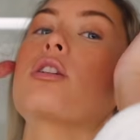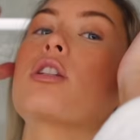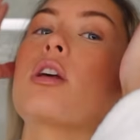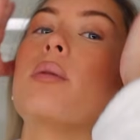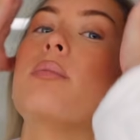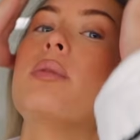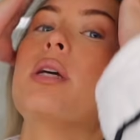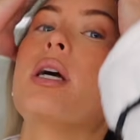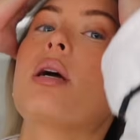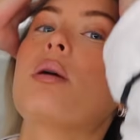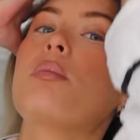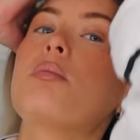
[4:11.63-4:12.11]

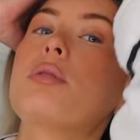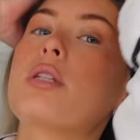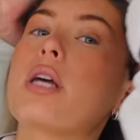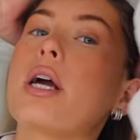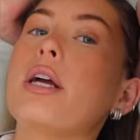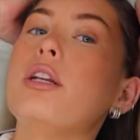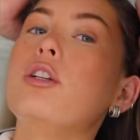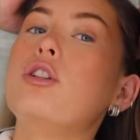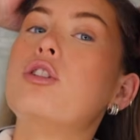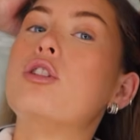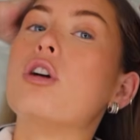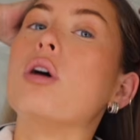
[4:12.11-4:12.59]
Sometimes
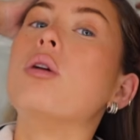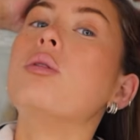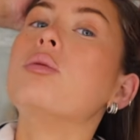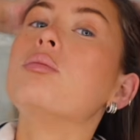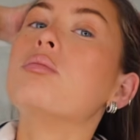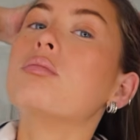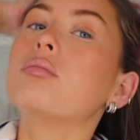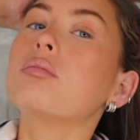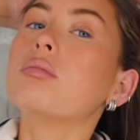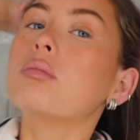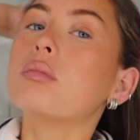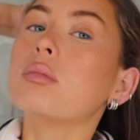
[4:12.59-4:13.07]
I
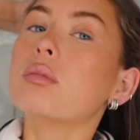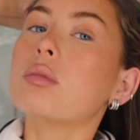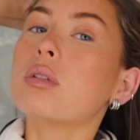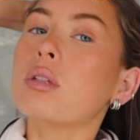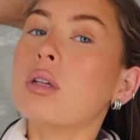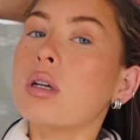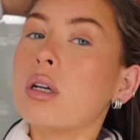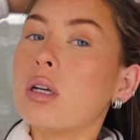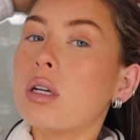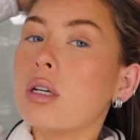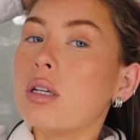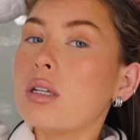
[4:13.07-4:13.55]
don't
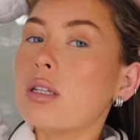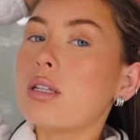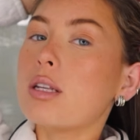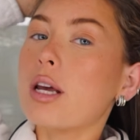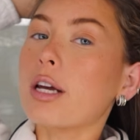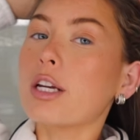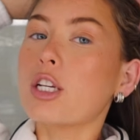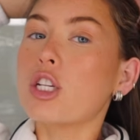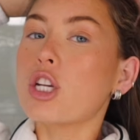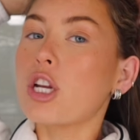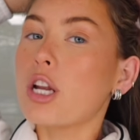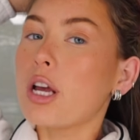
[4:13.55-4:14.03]

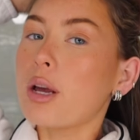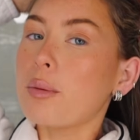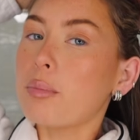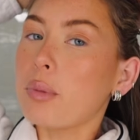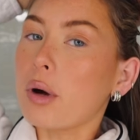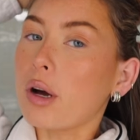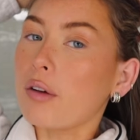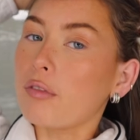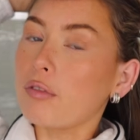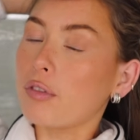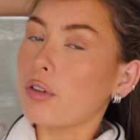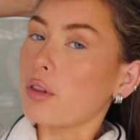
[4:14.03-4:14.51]
section it,
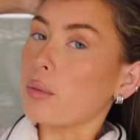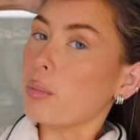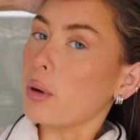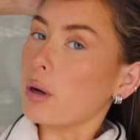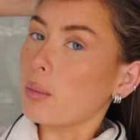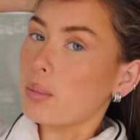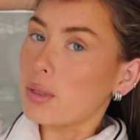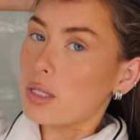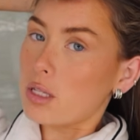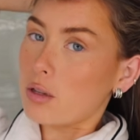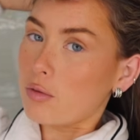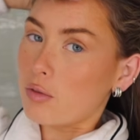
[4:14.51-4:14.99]
but for the
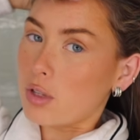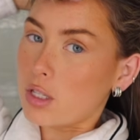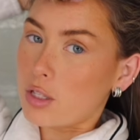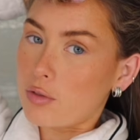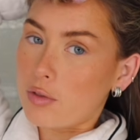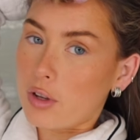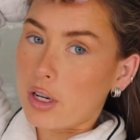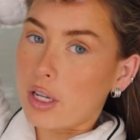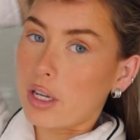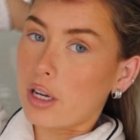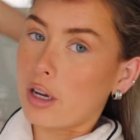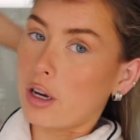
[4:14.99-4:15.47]
purpose of this
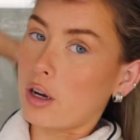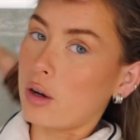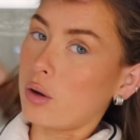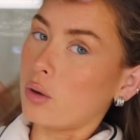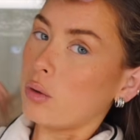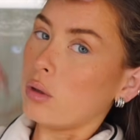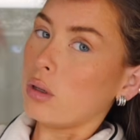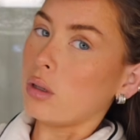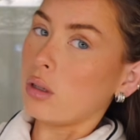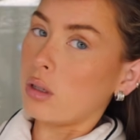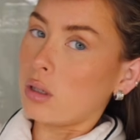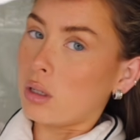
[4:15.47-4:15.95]

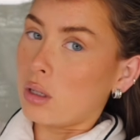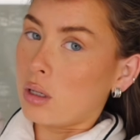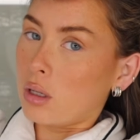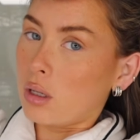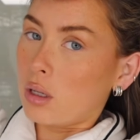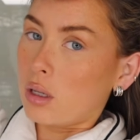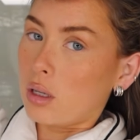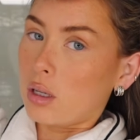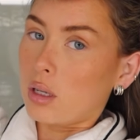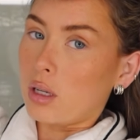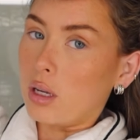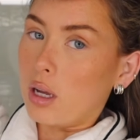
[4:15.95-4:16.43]
video,
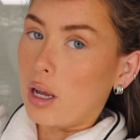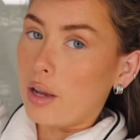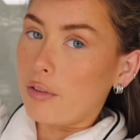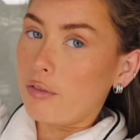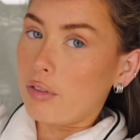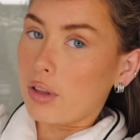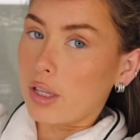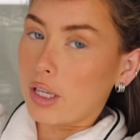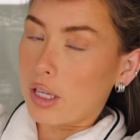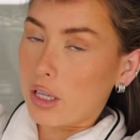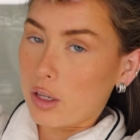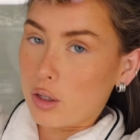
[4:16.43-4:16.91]
I
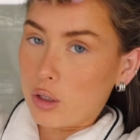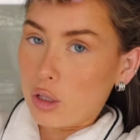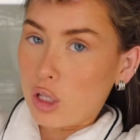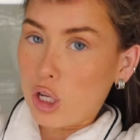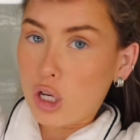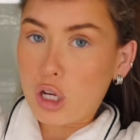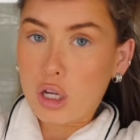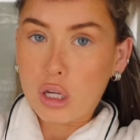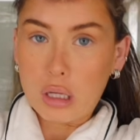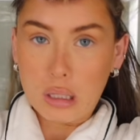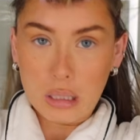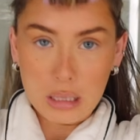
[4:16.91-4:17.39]
feel like it'll
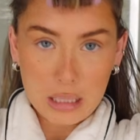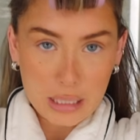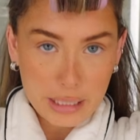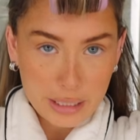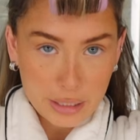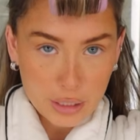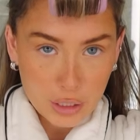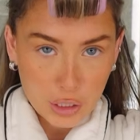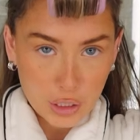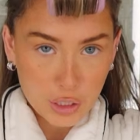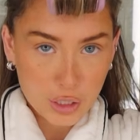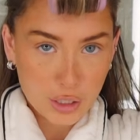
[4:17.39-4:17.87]
look
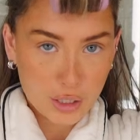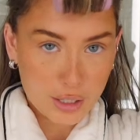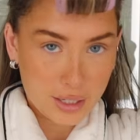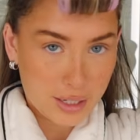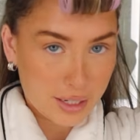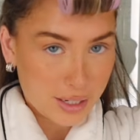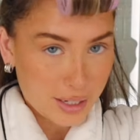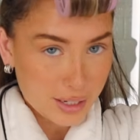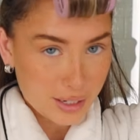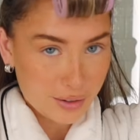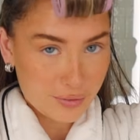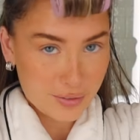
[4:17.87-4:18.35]
cleaner
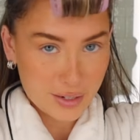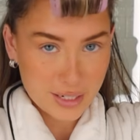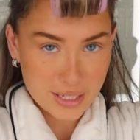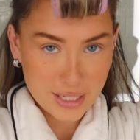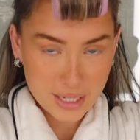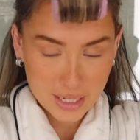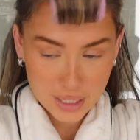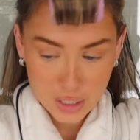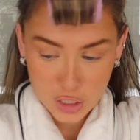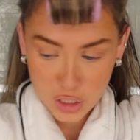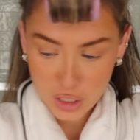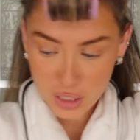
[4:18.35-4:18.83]
if I
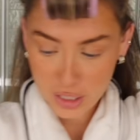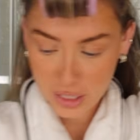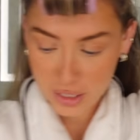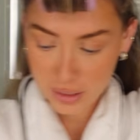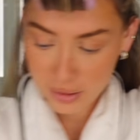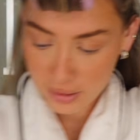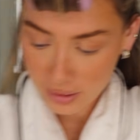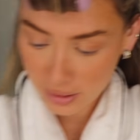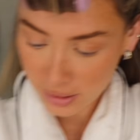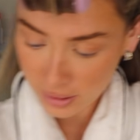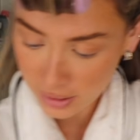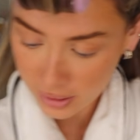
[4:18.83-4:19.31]
section
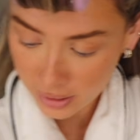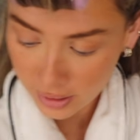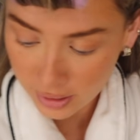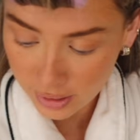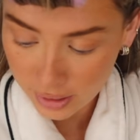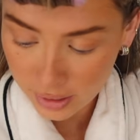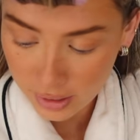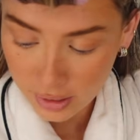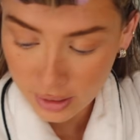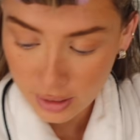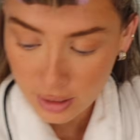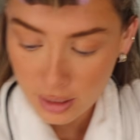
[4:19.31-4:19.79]
it.
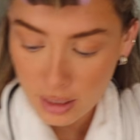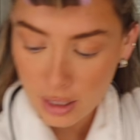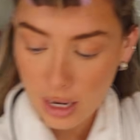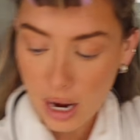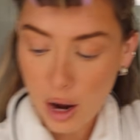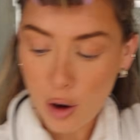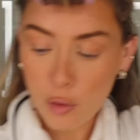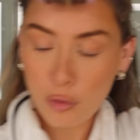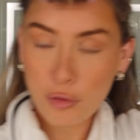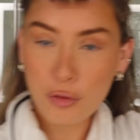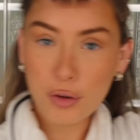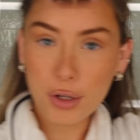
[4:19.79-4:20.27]

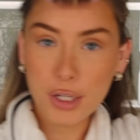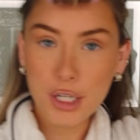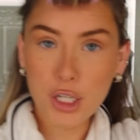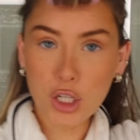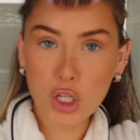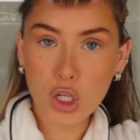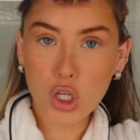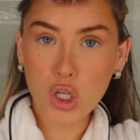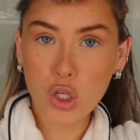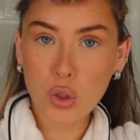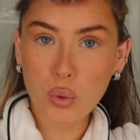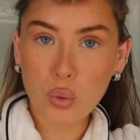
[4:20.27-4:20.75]
How
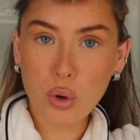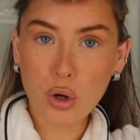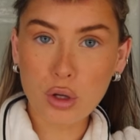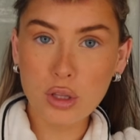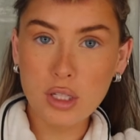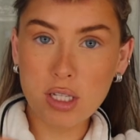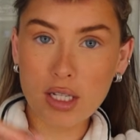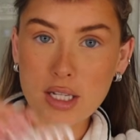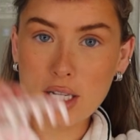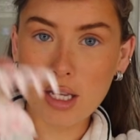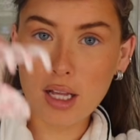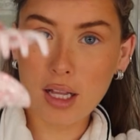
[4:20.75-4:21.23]
freaking cute are
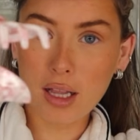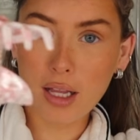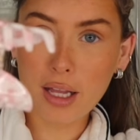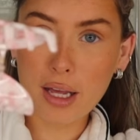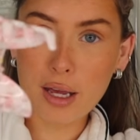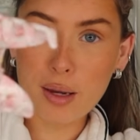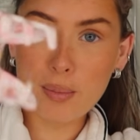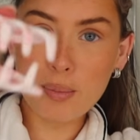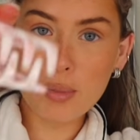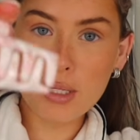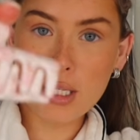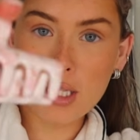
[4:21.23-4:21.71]
these
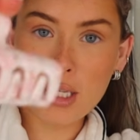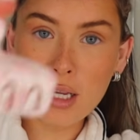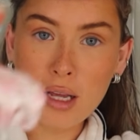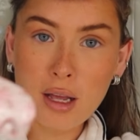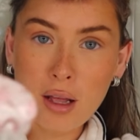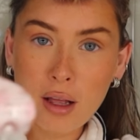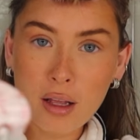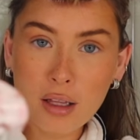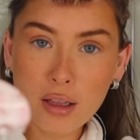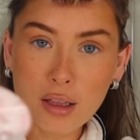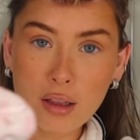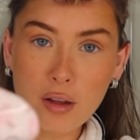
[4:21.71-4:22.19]
clips?
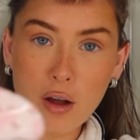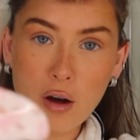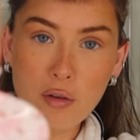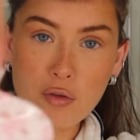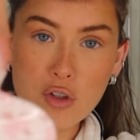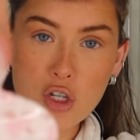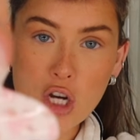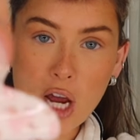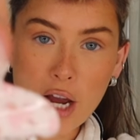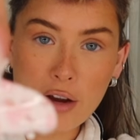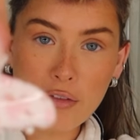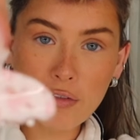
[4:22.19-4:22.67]

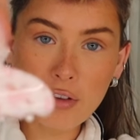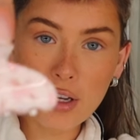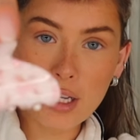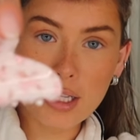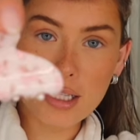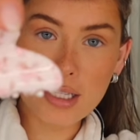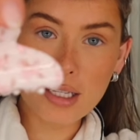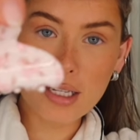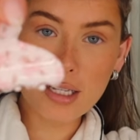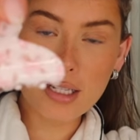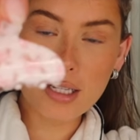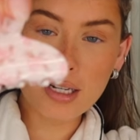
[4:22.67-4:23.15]
Love Shack
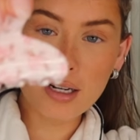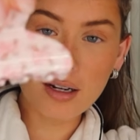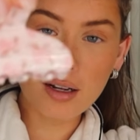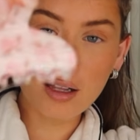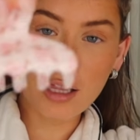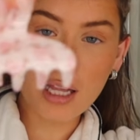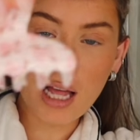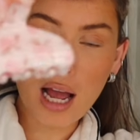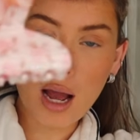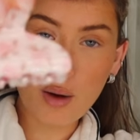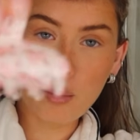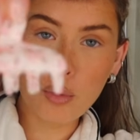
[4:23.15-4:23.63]
Fancy did a
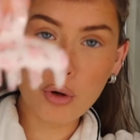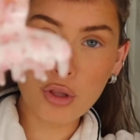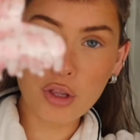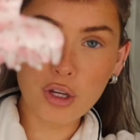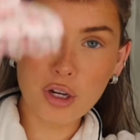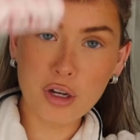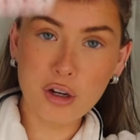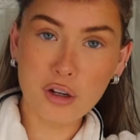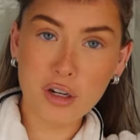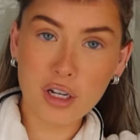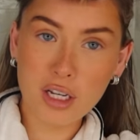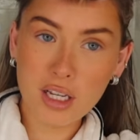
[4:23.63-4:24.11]
collab
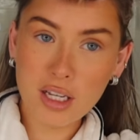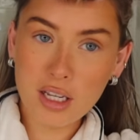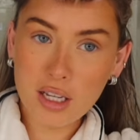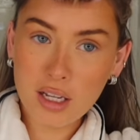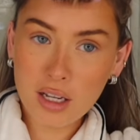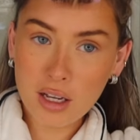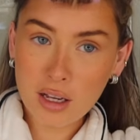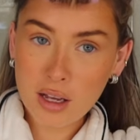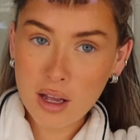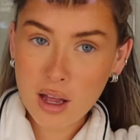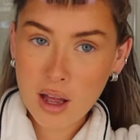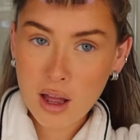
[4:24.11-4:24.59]
with
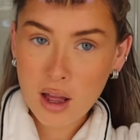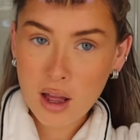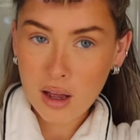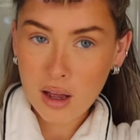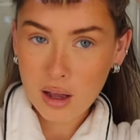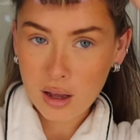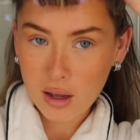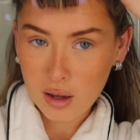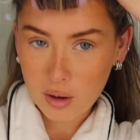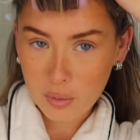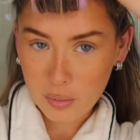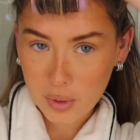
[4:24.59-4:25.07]
Goody.
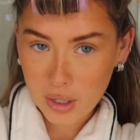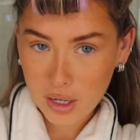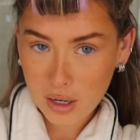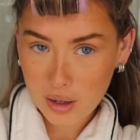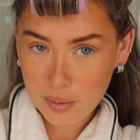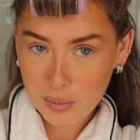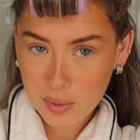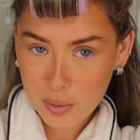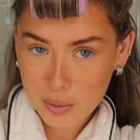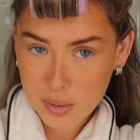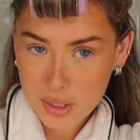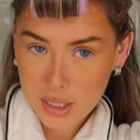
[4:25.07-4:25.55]
Oh my god,
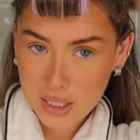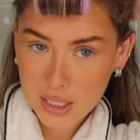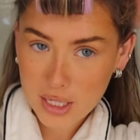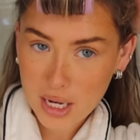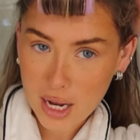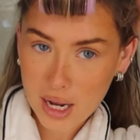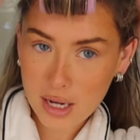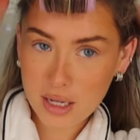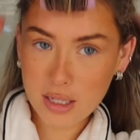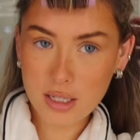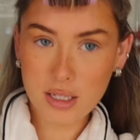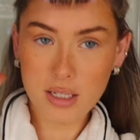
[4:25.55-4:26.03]
I'm
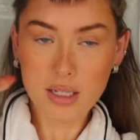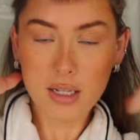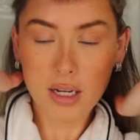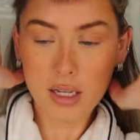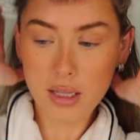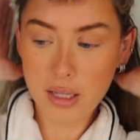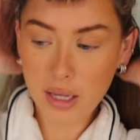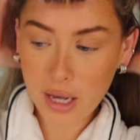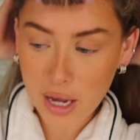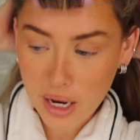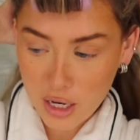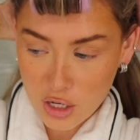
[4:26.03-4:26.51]
obsessed.
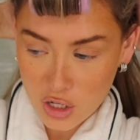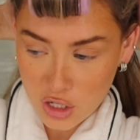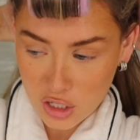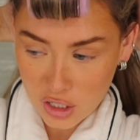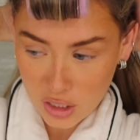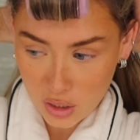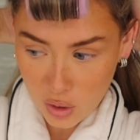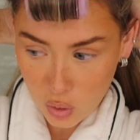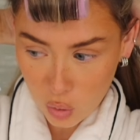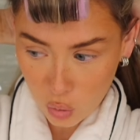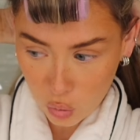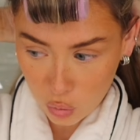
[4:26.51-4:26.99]
And they
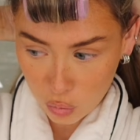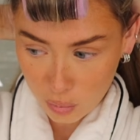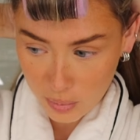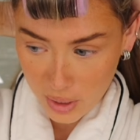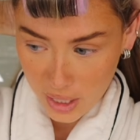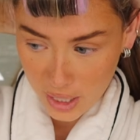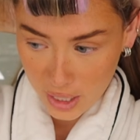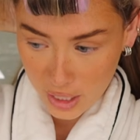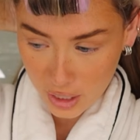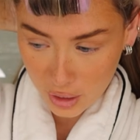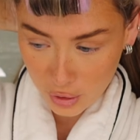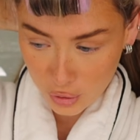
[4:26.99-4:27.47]
actually like hold
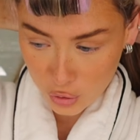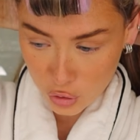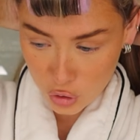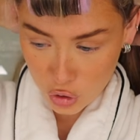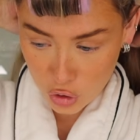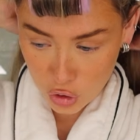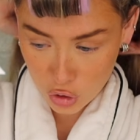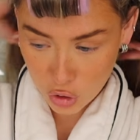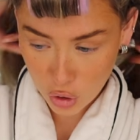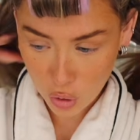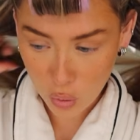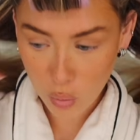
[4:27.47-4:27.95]
my hair
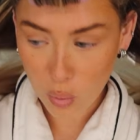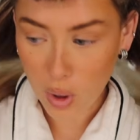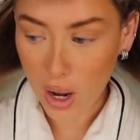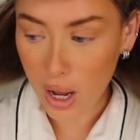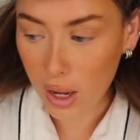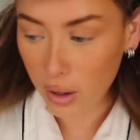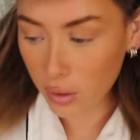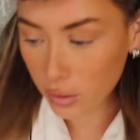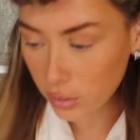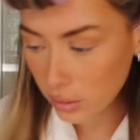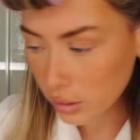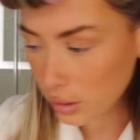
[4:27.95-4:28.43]
so
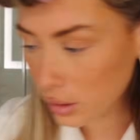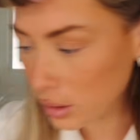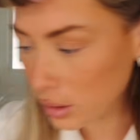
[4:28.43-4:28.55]
well.